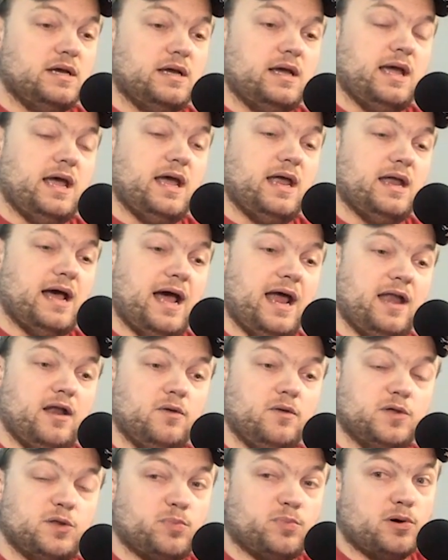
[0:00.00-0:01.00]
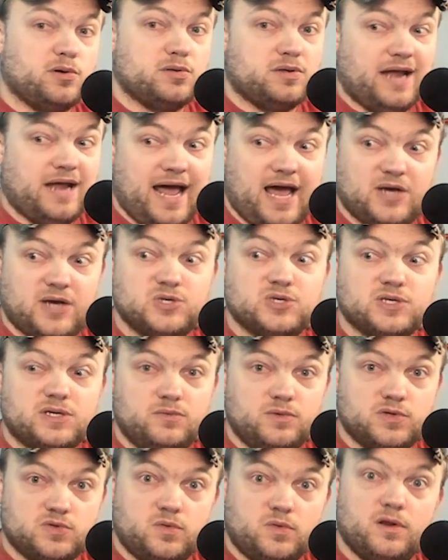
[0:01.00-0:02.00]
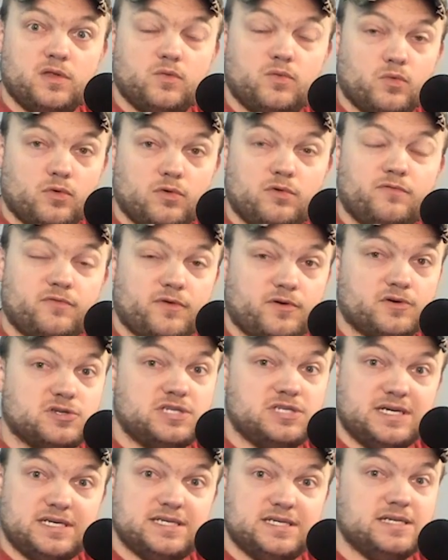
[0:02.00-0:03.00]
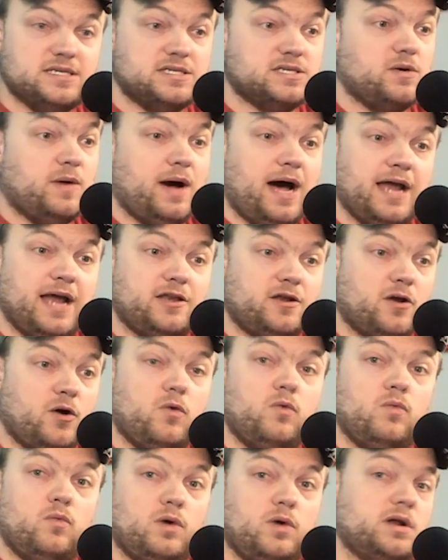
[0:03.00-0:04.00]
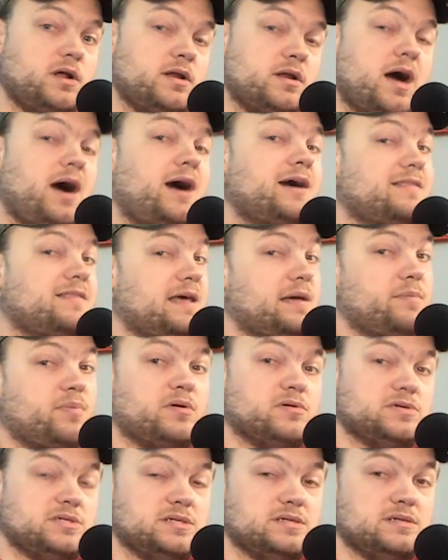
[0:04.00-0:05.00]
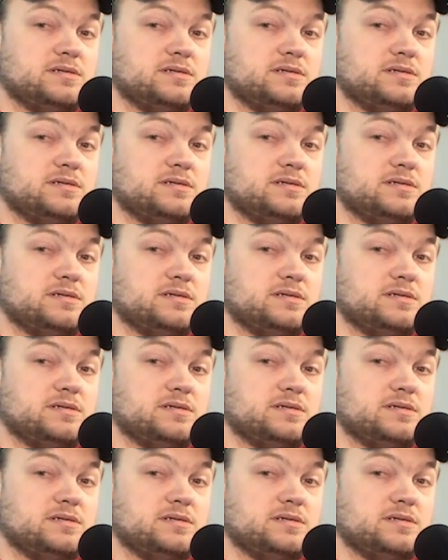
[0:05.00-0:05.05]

And I know this person actually was one of the world first 60s, so I don't want to knock that person.